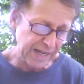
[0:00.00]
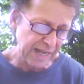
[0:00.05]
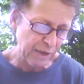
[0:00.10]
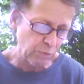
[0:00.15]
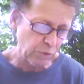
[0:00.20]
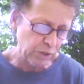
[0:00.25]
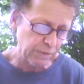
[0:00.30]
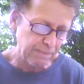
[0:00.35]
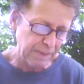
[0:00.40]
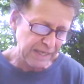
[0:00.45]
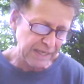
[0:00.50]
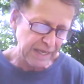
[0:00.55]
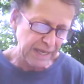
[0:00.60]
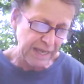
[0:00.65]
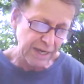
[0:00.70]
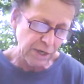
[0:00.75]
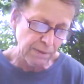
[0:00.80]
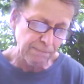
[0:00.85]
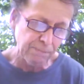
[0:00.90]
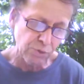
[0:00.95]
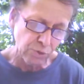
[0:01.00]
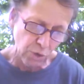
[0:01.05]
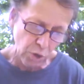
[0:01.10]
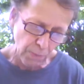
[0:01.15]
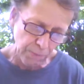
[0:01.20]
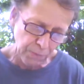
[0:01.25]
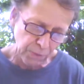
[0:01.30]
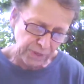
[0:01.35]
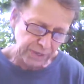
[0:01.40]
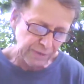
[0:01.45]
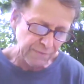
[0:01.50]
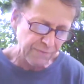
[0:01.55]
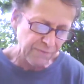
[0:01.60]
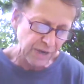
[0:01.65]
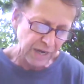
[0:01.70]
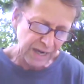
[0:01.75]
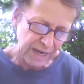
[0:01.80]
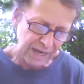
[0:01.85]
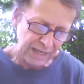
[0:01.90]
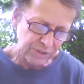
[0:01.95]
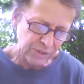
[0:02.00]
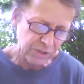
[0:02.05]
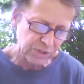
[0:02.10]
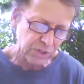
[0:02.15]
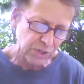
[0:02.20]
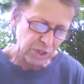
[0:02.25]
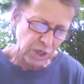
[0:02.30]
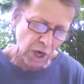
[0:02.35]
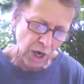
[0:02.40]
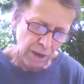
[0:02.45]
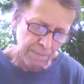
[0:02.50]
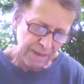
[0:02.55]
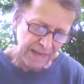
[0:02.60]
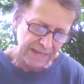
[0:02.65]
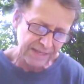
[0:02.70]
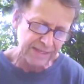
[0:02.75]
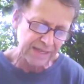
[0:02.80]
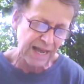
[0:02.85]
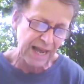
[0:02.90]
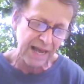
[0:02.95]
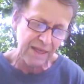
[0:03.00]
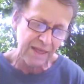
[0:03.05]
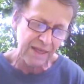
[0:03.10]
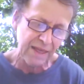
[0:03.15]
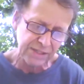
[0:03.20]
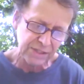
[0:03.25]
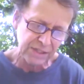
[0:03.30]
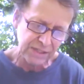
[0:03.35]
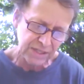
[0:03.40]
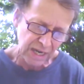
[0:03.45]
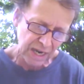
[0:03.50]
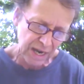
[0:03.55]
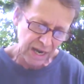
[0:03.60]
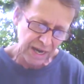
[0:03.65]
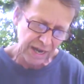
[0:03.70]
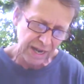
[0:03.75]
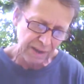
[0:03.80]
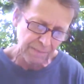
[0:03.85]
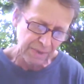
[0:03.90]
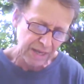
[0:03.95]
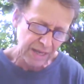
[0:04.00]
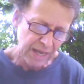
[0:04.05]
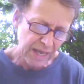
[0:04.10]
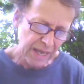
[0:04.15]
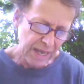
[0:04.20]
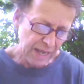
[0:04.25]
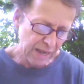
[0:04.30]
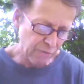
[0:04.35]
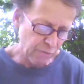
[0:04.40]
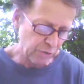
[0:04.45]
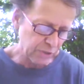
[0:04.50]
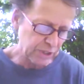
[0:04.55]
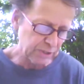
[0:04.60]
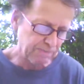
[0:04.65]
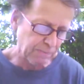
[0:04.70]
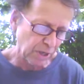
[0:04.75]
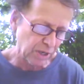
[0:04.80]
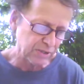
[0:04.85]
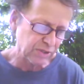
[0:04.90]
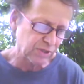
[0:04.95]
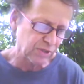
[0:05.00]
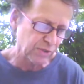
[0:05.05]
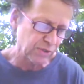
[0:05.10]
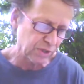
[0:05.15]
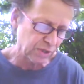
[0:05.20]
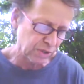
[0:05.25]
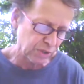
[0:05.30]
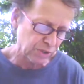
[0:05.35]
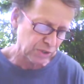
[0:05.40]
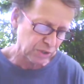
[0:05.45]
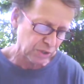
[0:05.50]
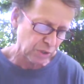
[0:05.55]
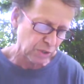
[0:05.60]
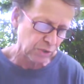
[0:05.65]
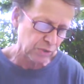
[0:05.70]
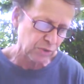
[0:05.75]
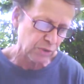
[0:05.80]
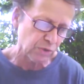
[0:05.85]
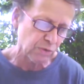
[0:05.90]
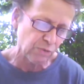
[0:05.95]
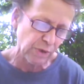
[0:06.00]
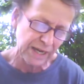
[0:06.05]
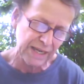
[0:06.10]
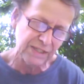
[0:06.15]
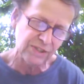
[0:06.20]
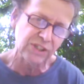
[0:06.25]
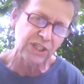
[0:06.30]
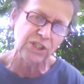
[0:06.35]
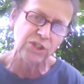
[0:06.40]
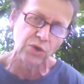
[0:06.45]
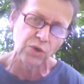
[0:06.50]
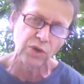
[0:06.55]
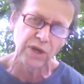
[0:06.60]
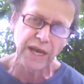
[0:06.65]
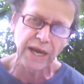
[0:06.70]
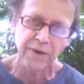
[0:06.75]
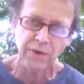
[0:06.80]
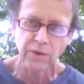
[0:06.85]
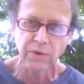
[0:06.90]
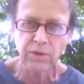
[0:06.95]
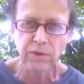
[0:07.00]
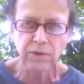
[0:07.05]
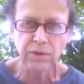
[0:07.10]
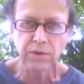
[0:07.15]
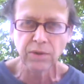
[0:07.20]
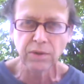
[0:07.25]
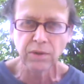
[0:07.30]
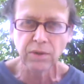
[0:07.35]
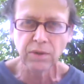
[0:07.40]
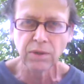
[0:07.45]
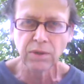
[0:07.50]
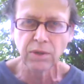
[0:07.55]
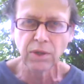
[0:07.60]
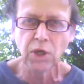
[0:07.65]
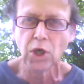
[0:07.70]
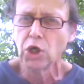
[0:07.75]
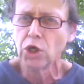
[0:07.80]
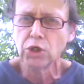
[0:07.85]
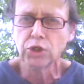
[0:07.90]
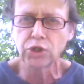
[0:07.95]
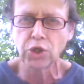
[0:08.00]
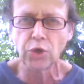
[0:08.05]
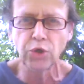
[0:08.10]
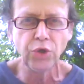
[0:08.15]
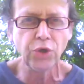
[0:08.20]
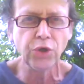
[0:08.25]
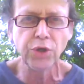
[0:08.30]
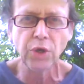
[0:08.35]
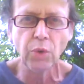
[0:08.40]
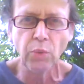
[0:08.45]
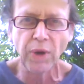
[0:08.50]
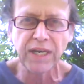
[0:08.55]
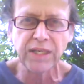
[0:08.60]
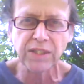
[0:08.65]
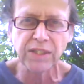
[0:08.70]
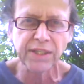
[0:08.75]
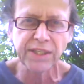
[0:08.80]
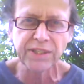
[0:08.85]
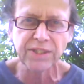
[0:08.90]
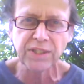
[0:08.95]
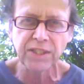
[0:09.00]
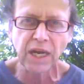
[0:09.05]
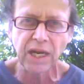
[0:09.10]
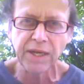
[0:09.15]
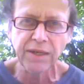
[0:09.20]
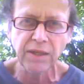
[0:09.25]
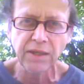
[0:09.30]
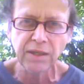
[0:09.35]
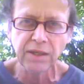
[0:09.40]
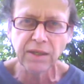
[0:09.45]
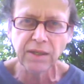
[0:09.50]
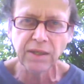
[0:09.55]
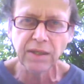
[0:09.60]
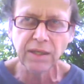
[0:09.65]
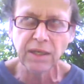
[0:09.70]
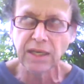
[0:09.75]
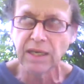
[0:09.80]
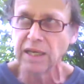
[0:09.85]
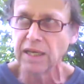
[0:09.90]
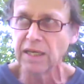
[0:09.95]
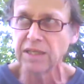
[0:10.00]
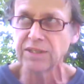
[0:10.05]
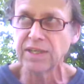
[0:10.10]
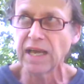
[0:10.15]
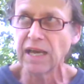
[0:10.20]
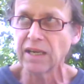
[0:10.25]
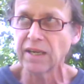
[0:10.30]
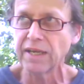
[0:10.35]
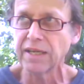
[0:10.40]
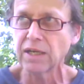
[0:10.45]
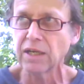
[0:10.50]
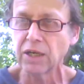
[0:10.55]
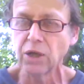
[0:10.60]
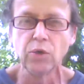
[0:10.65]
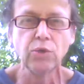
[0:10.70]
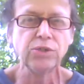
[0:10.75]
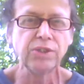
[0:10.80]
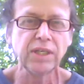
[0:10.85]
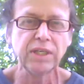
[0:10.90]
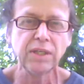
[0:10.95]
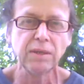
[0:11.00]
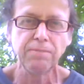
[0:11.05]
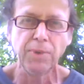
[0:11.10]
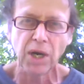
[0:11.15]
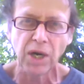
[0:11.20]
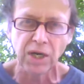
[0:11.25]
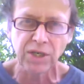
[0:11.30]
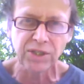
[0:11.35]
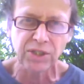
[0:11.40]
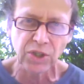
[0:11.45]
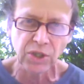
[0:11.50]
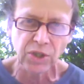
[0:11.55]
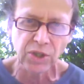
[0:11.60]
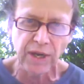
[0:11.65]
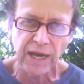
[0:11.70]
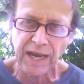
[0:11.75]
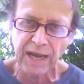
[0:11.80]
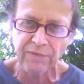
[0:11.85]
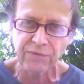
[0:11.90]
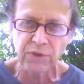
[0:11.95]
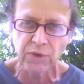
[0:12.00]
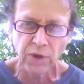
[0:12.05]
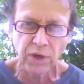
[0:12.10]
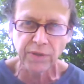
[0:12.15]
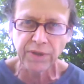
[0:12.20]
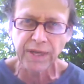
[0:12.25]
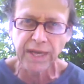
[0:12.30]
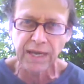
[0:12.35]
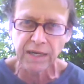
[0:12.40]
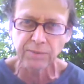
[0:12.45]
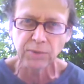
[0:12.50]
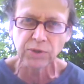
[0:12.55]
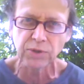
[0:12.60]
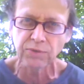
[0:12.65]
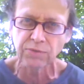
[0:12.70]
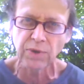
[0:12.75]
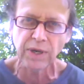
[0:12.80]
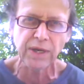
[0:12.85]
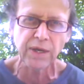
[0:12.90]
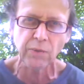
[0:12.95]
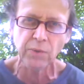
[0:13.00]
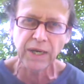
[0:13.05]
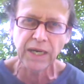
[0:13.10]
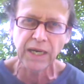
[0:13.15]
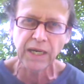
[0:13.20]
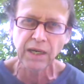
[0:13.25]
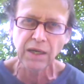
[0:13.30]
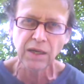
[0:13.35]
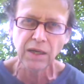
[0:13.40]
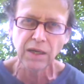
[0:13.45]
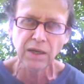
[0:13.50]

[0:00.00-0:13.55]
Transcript: it would be inappropriate for us to comment at this time in response to the concerns raised in your letter. So you're going to wait till it's done? Is that like closing the barn door after all the animals ran away?